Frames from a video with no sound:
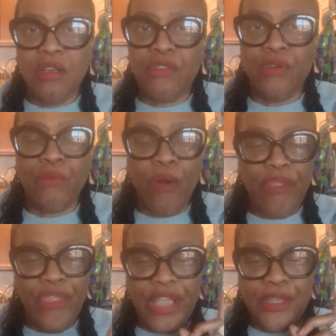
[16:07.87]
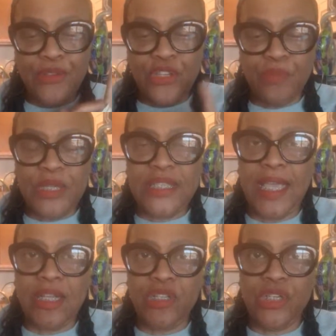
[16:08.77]
the one thing you should be saying
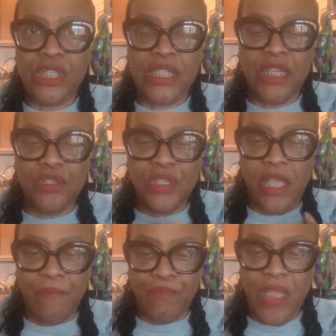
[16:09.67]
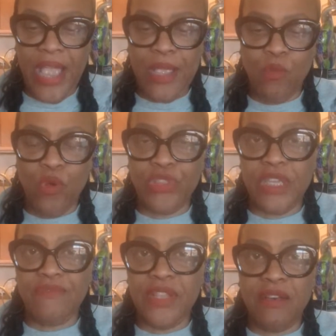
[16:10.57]
to yourself is, I am worthy
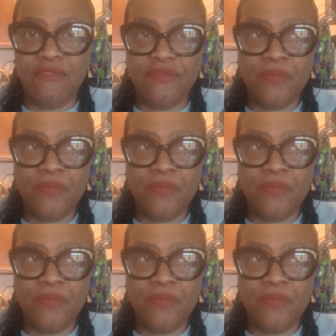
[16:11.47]
of love.